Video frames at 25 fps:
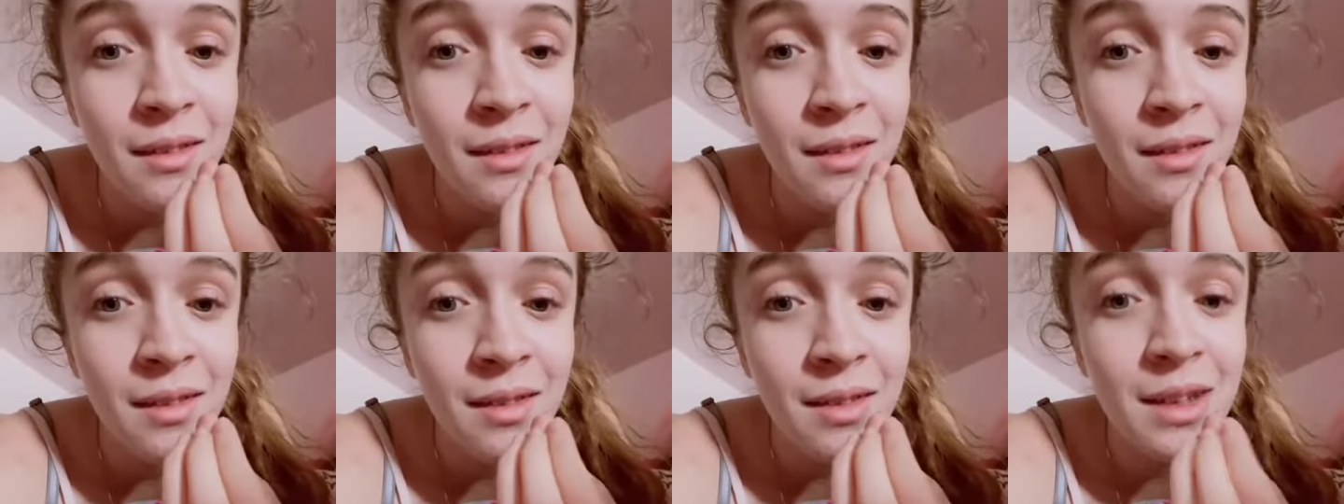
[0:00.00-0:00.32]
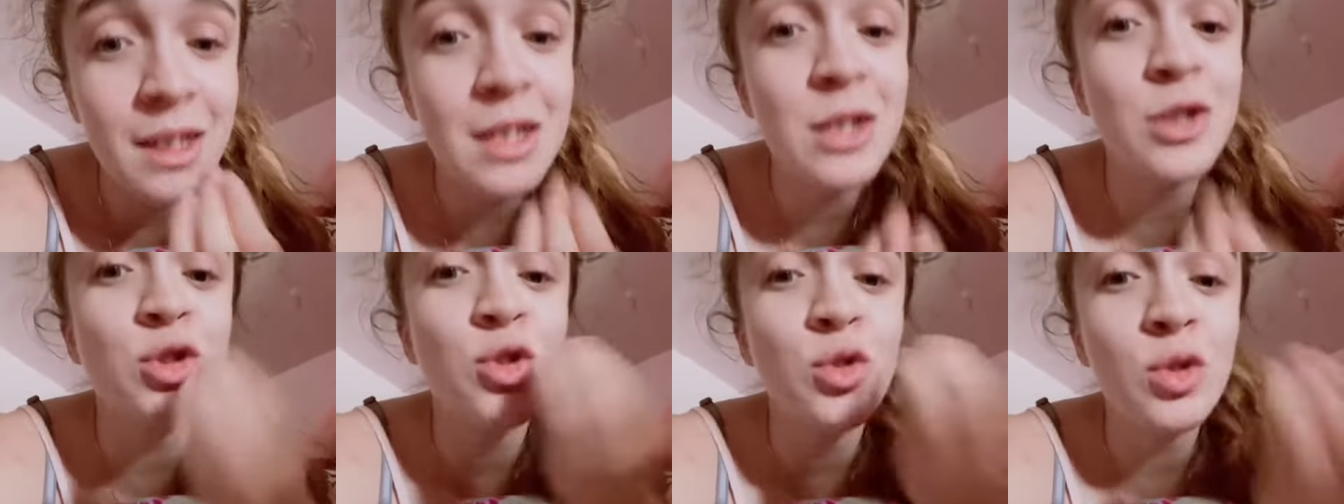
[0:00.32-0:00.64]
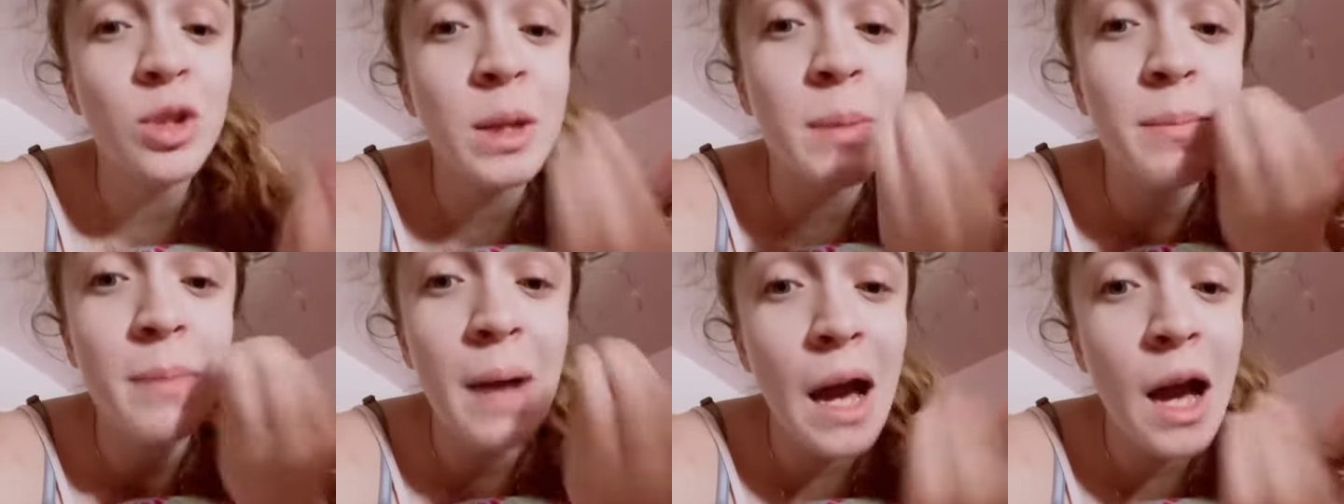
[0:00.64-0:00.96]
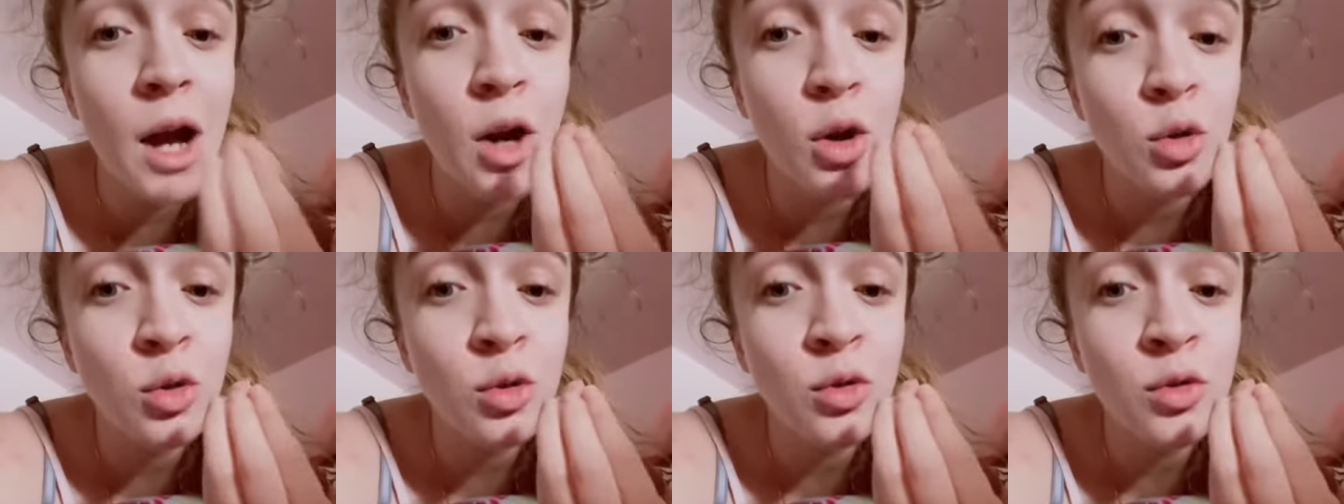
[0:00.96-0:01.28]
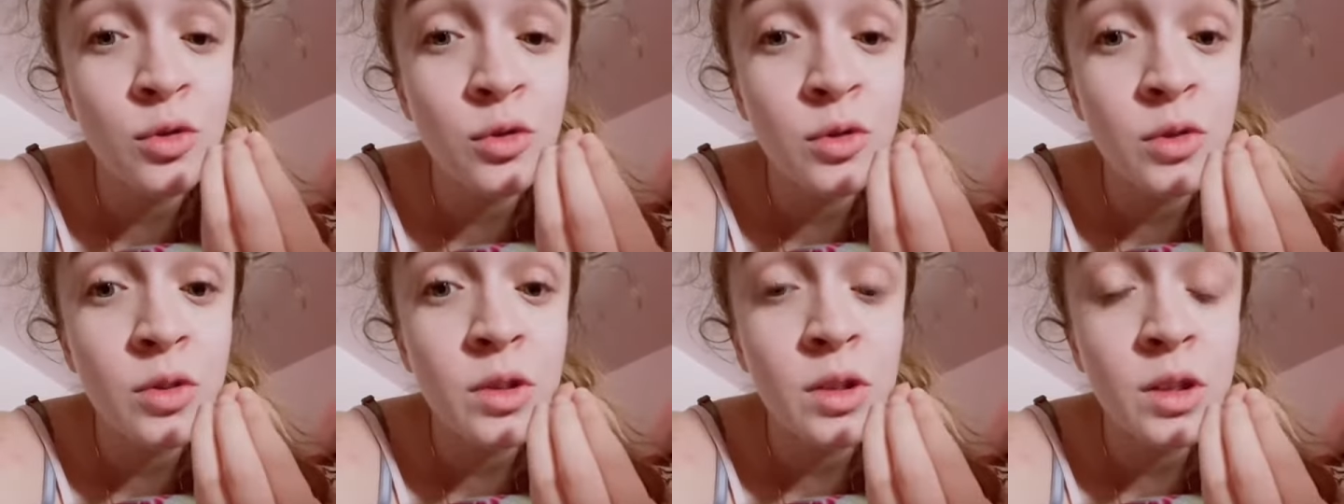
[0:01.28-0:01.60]
into the mouth
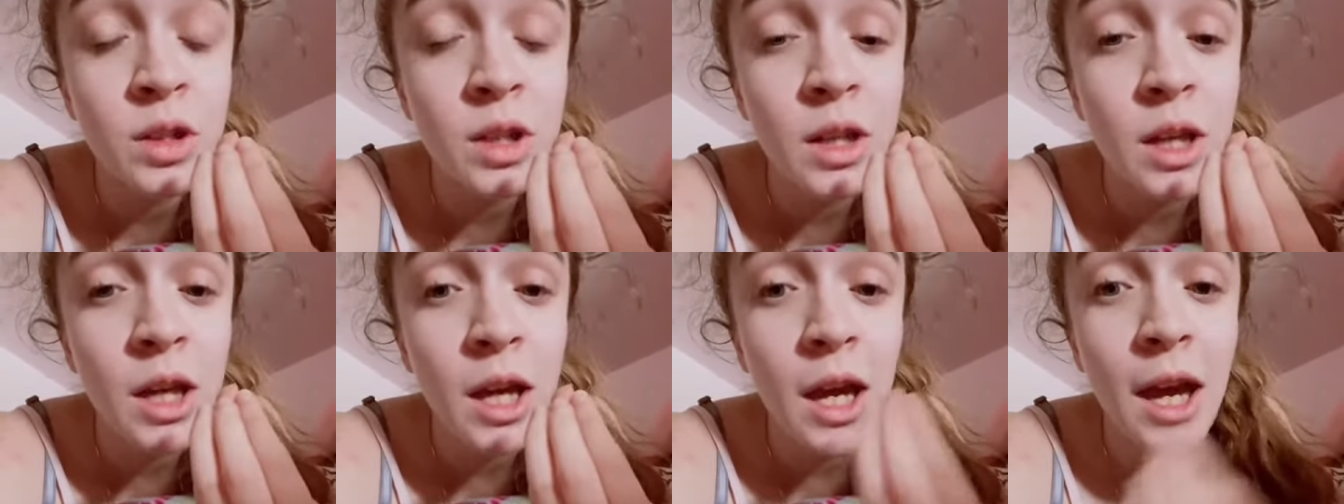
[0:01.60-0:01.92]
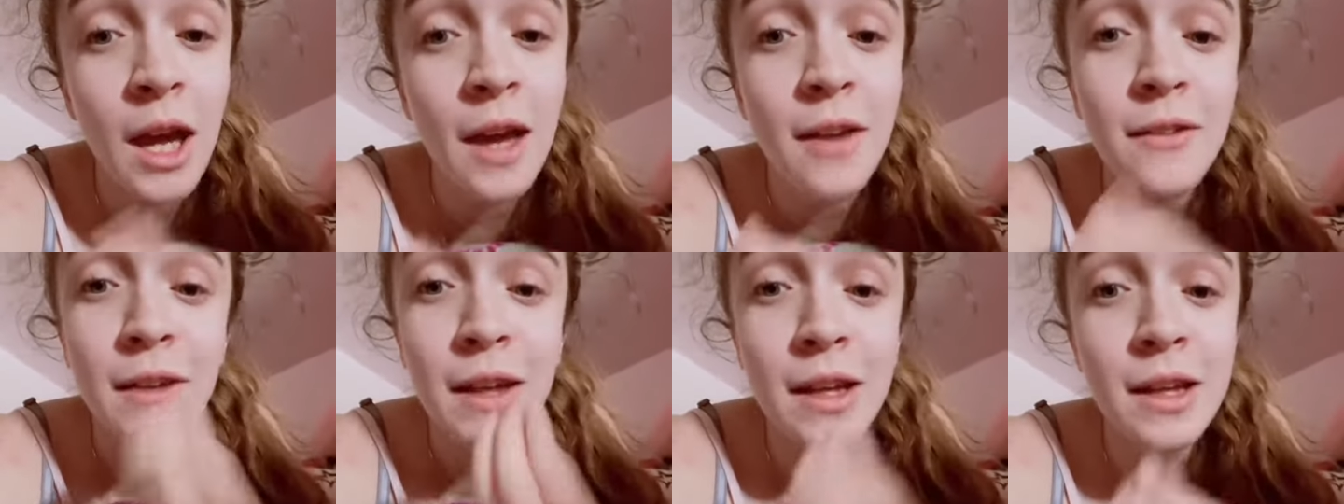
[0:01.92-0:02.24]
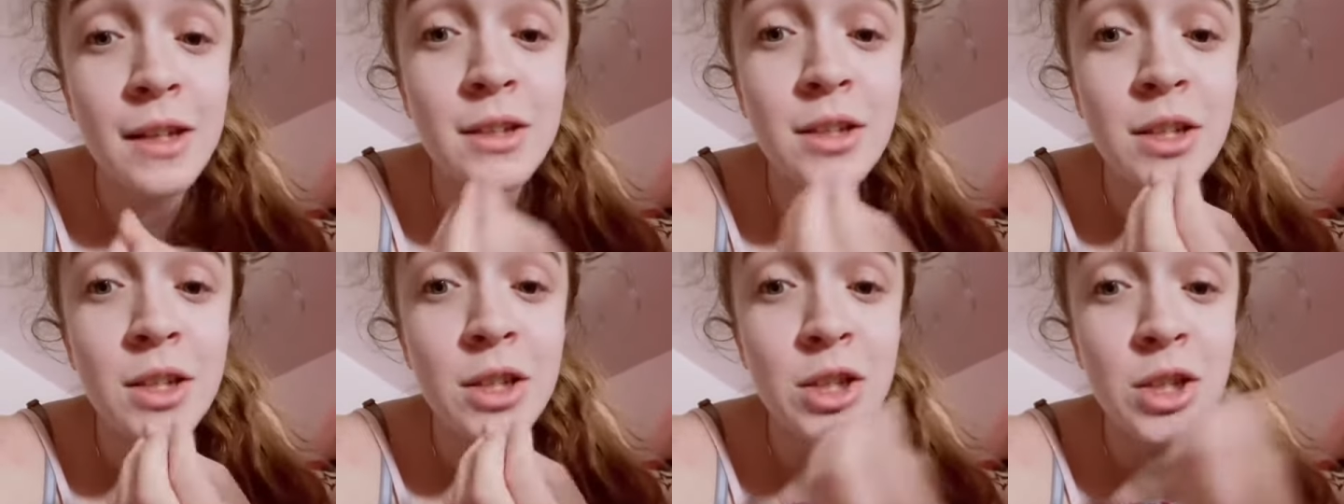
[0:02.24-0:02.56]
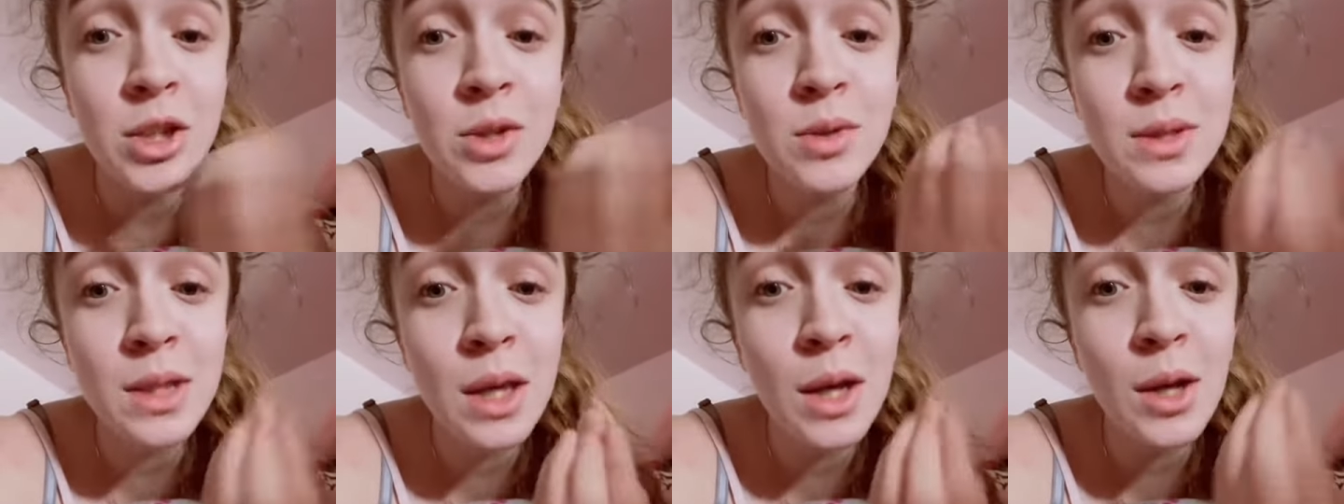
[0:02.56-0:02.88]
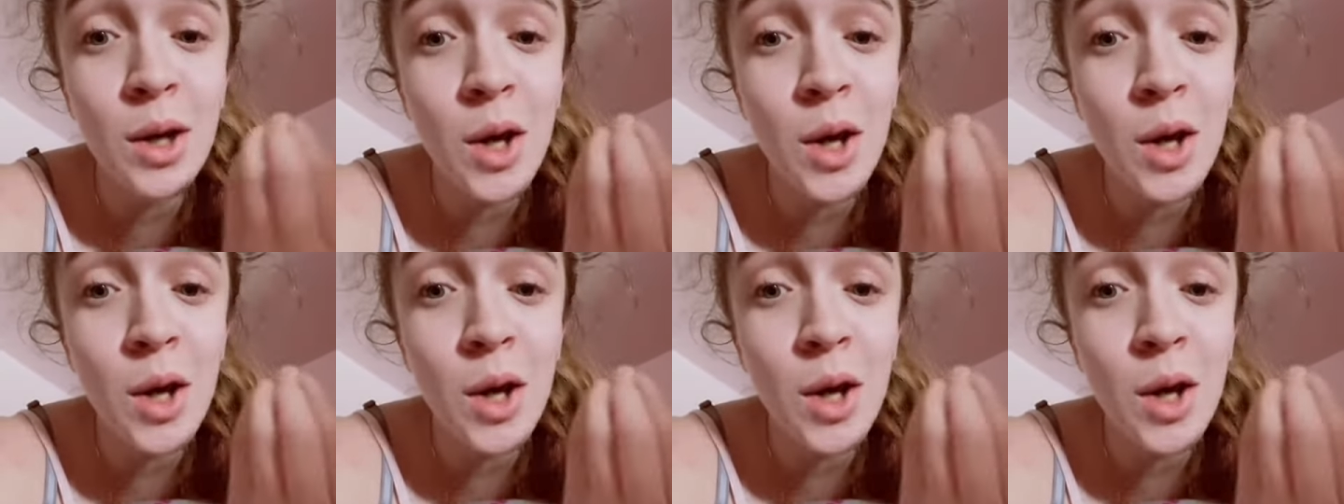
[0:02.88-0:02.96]
and then she was like,